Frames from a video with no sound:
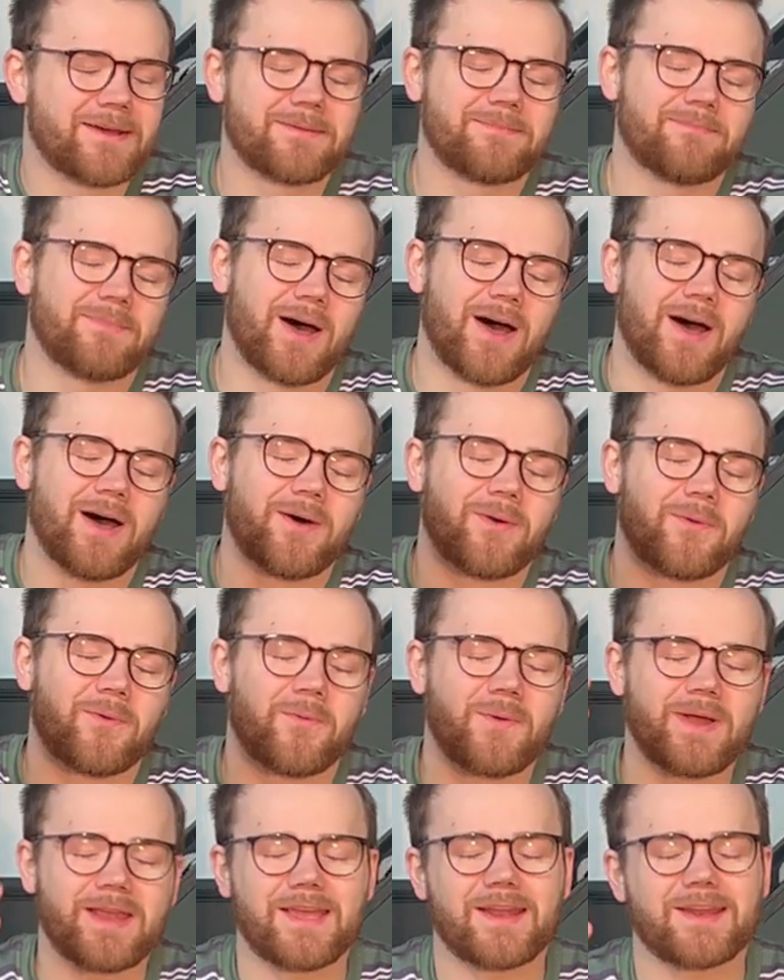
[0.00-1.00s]
but
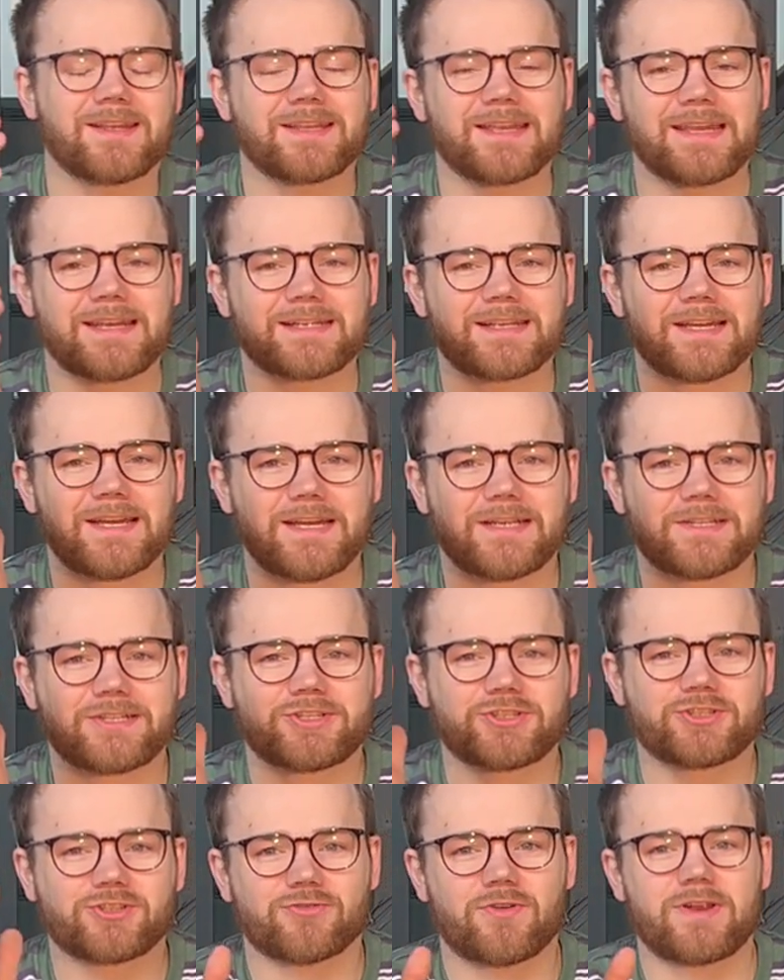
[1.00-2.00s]
we're going to get
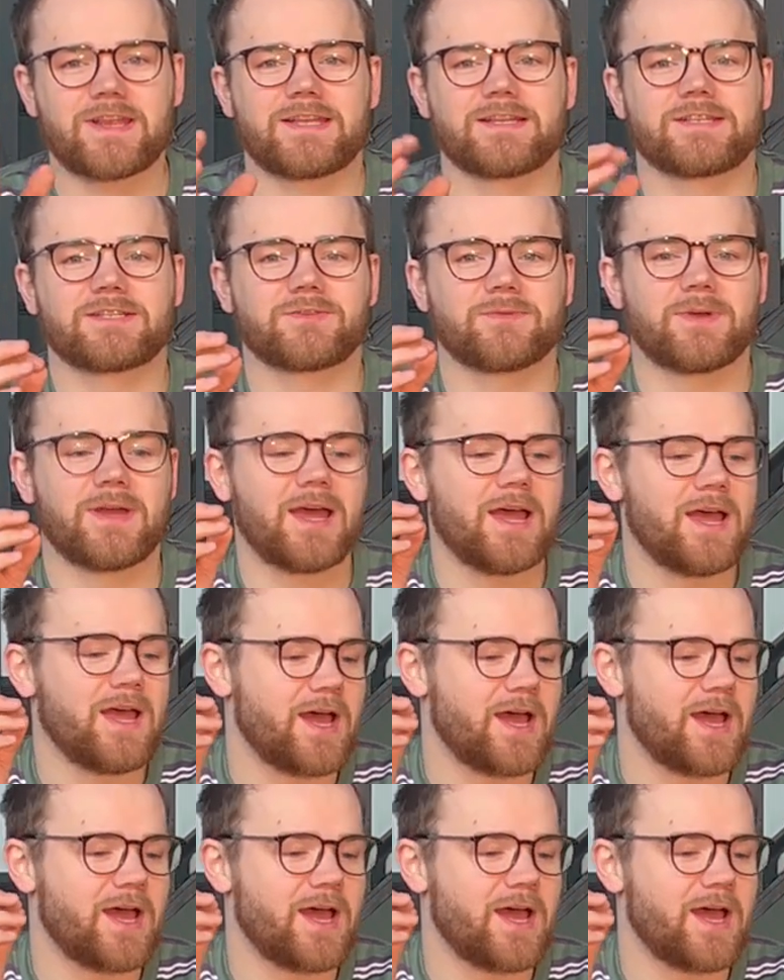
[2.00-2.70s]
straight into it